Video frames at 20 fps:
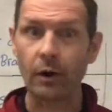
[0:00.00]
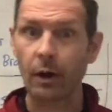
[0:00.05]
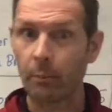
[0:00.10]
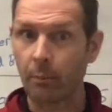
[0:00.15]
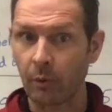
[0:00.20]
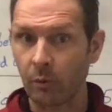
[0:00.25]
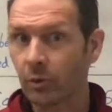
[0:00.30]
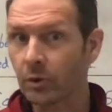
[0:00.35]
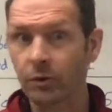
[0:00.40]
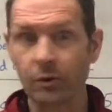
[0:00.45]
But
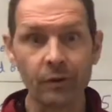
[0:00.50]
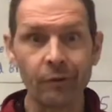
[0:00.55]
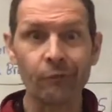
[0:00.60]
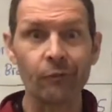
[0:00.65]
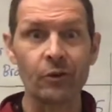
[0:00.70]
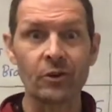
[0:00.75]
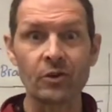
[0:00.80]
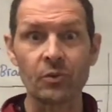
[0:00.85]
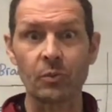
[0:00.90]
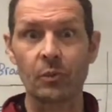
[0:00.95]
we'll do the
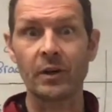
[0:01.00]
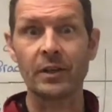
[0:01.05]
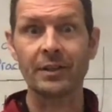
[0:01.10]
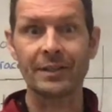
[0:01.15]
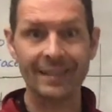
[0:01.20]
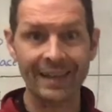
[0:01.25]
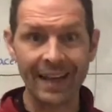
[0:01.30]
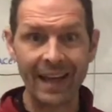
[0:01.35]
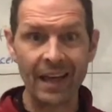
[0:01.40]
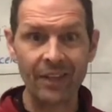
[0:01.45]
first one
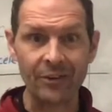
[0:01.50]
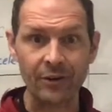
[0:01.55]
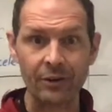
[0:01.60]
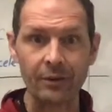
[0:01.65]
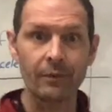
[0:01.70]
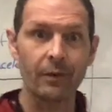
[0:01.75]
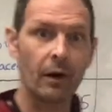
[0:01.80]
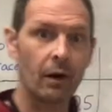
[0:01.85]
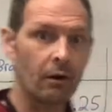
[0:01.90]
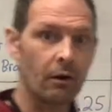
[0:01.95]
together.
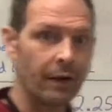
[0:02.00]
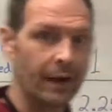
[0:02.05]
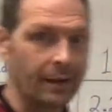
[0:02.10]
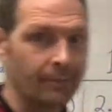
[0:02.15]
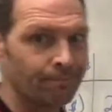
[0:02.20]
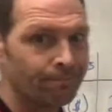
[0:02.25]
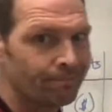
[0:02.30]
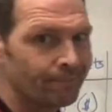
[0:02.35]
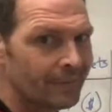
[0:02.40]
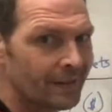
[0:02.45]
Okay,
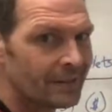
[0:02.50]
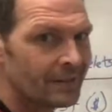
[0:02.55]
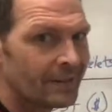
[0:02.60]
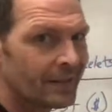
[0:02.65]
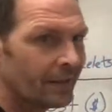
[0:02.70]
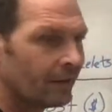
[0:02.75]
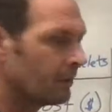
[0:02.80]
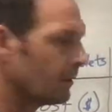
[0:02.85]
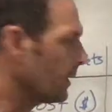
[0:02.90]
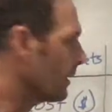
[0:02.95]
let's take
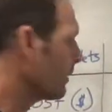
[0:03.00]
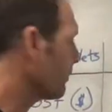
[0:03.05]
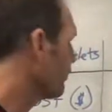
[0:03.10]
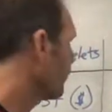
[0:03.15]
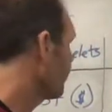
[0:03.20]
a look.